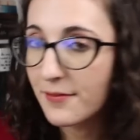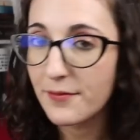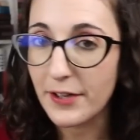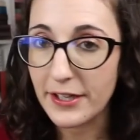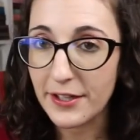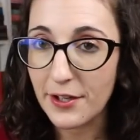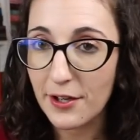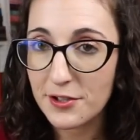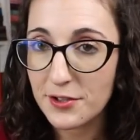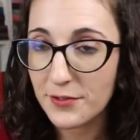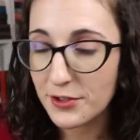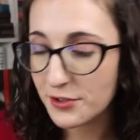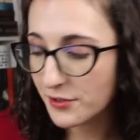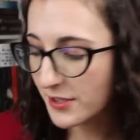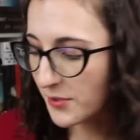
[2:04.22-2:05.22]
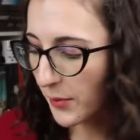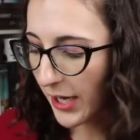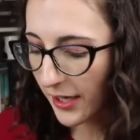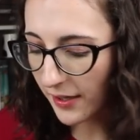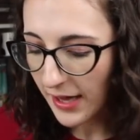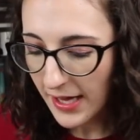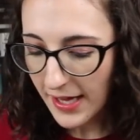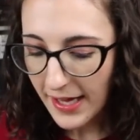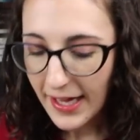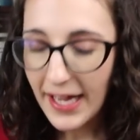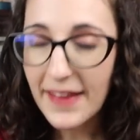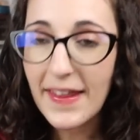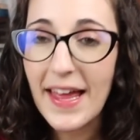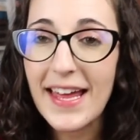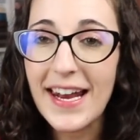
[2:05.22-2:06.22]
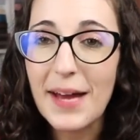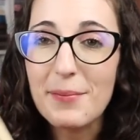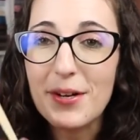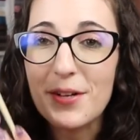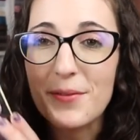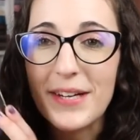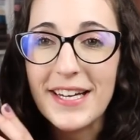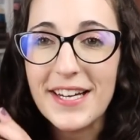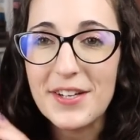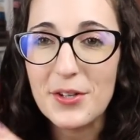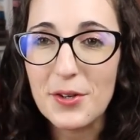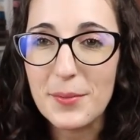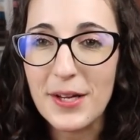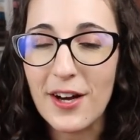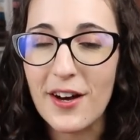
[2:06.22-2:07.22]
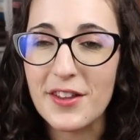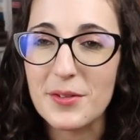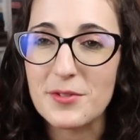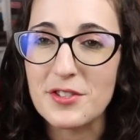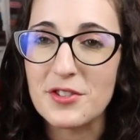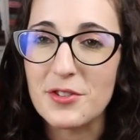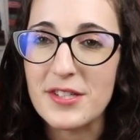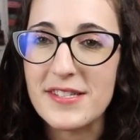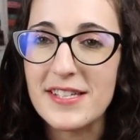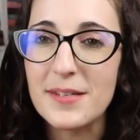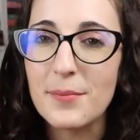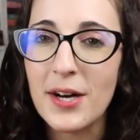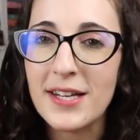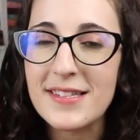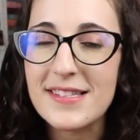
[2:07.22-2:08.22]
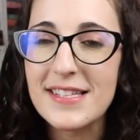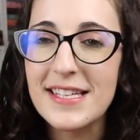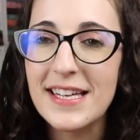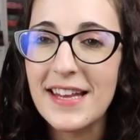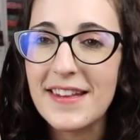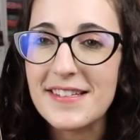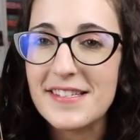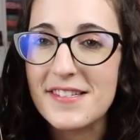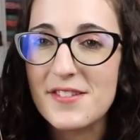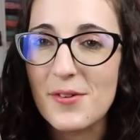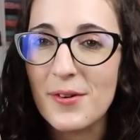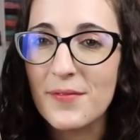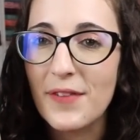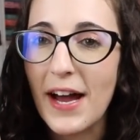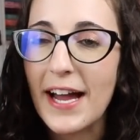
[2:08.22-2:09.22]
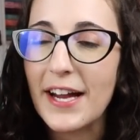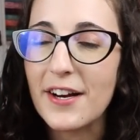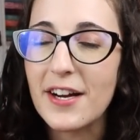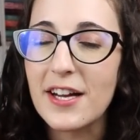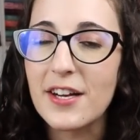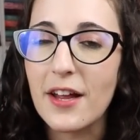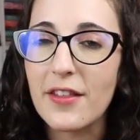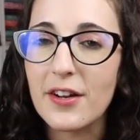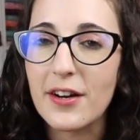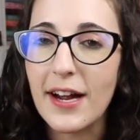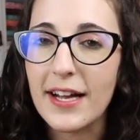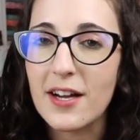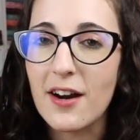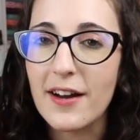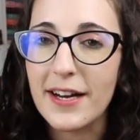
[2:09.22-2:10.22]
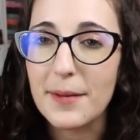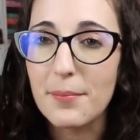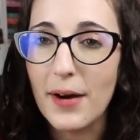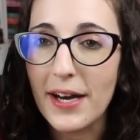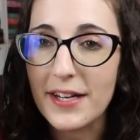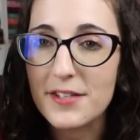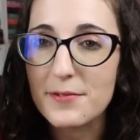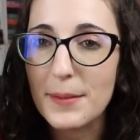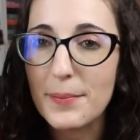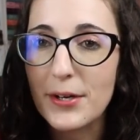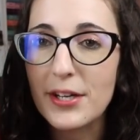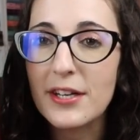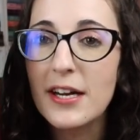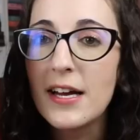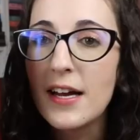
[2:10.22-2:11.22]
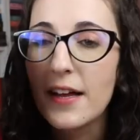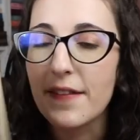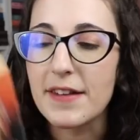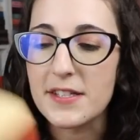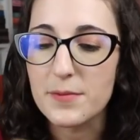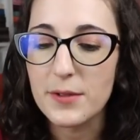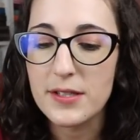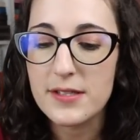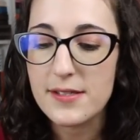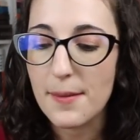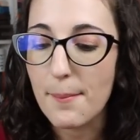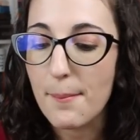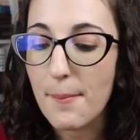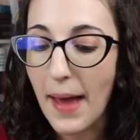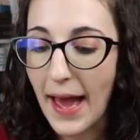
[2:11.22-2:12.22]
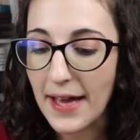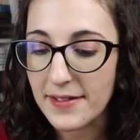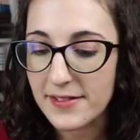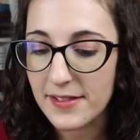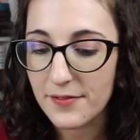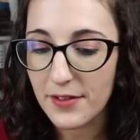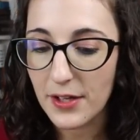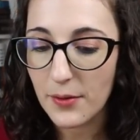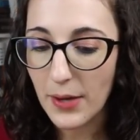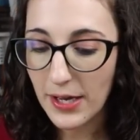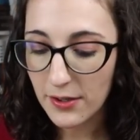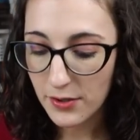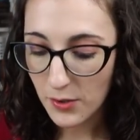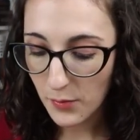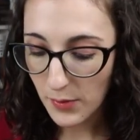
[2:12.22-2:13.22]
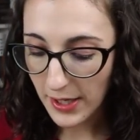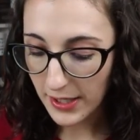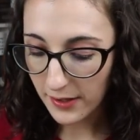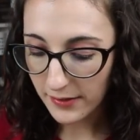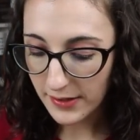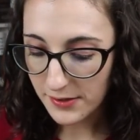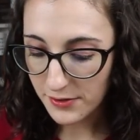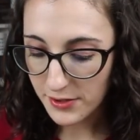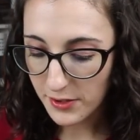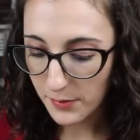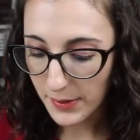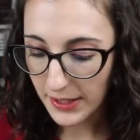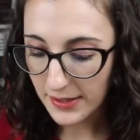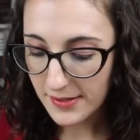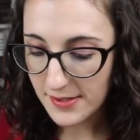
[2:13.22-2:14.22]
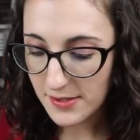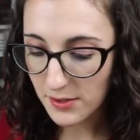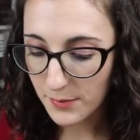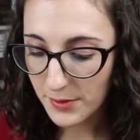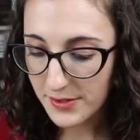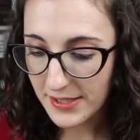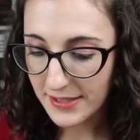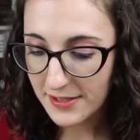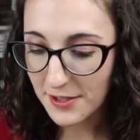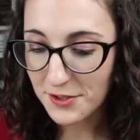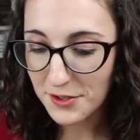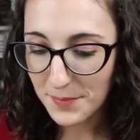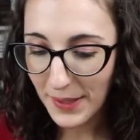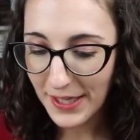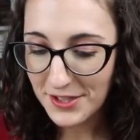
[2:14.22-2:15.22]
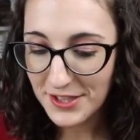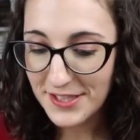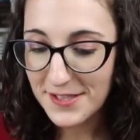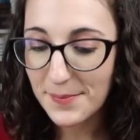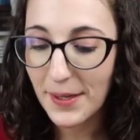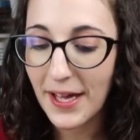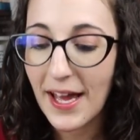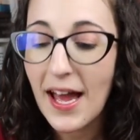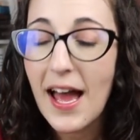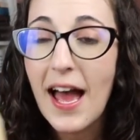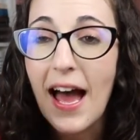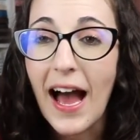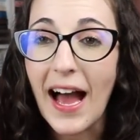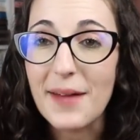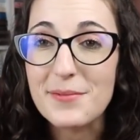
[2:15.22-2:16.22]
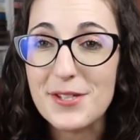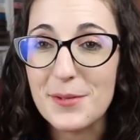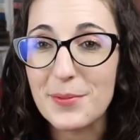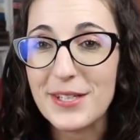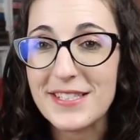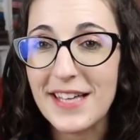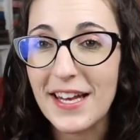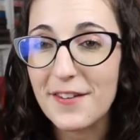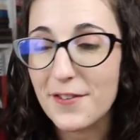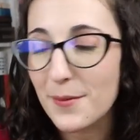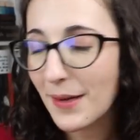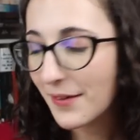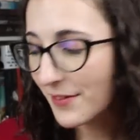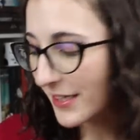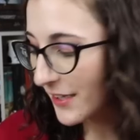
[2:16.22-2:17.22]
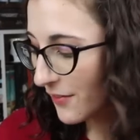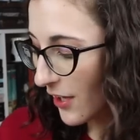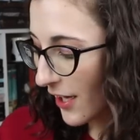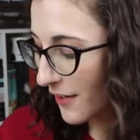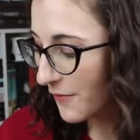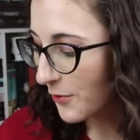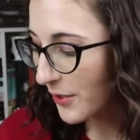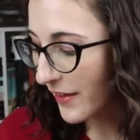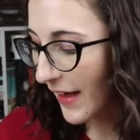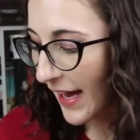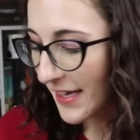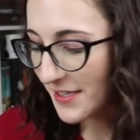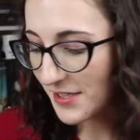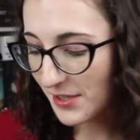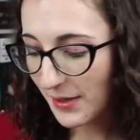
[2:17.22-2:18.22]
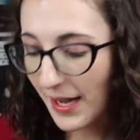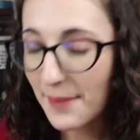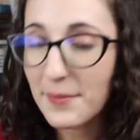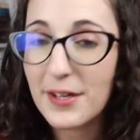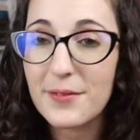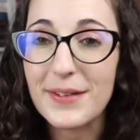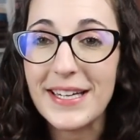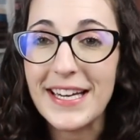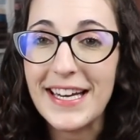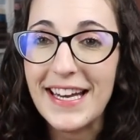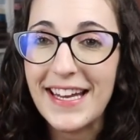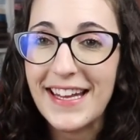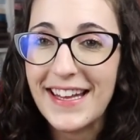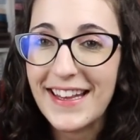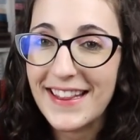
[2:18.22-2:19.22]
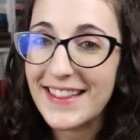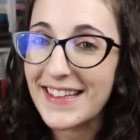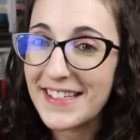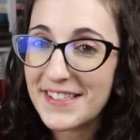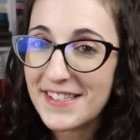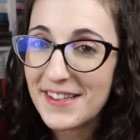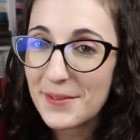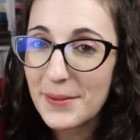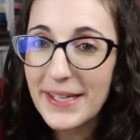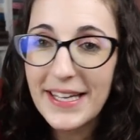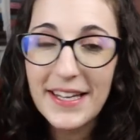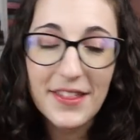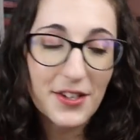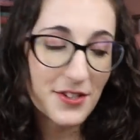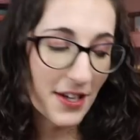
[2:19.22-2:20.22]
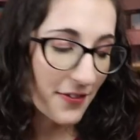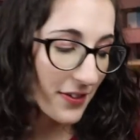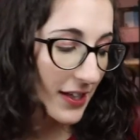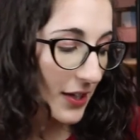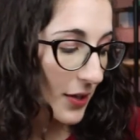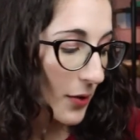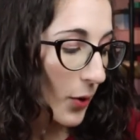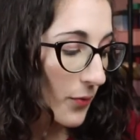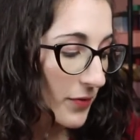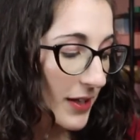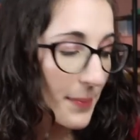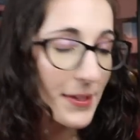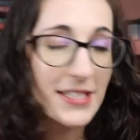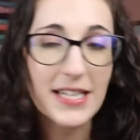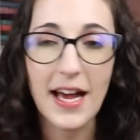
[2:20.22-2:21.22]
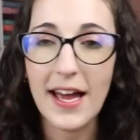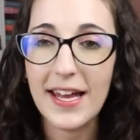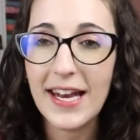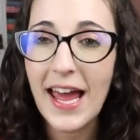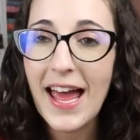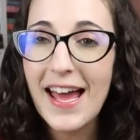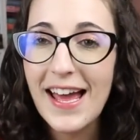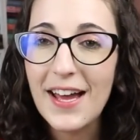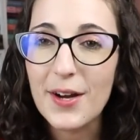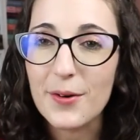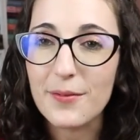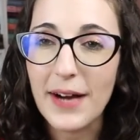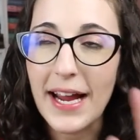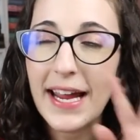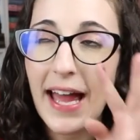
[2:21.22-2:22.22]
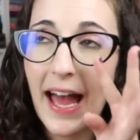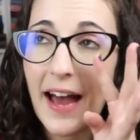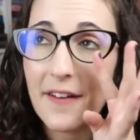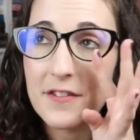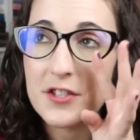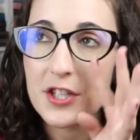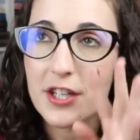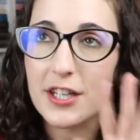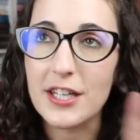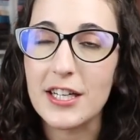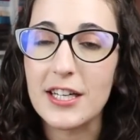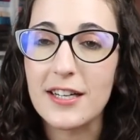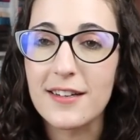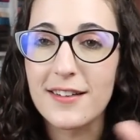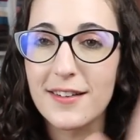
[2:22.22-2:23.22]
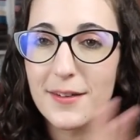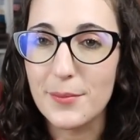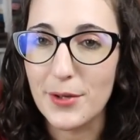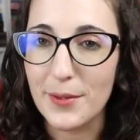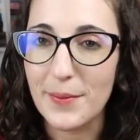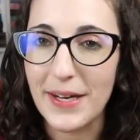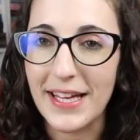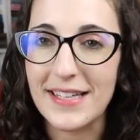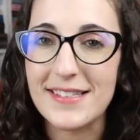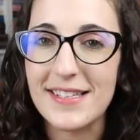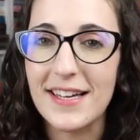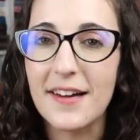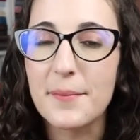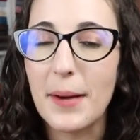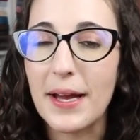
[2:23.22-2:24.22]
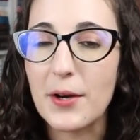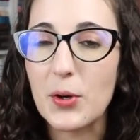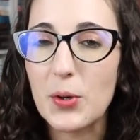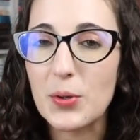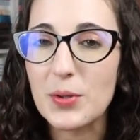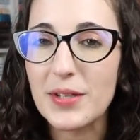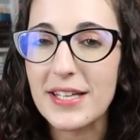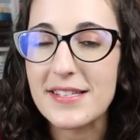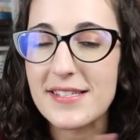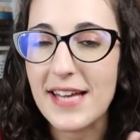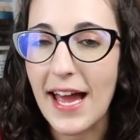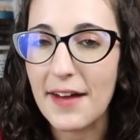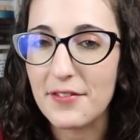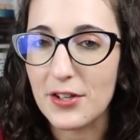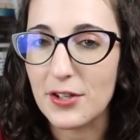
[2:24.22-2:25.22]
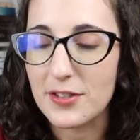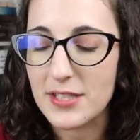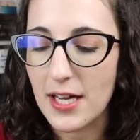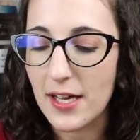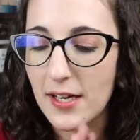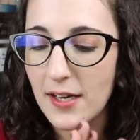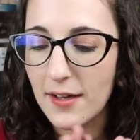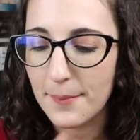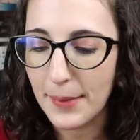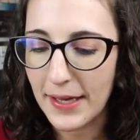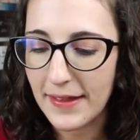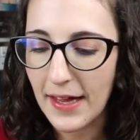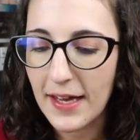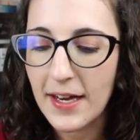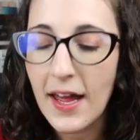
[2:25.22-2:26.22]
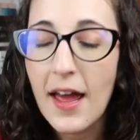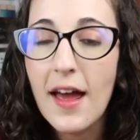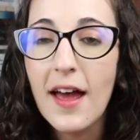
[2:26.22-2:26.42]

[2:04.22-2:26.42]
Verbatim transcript: very controversial as well. And then I'm going to read a new to me author, which is Christine Monson. This is Stormfire, another iconic bodice ripper. This one's massive though. I don't know why all these are so big. This is almost 600 pages, but I'm super excited for my reading vlog for that. So I'm going to read these three. They're definitely going to hopefully be done right after book bonanza. My goal is to have it all done by then.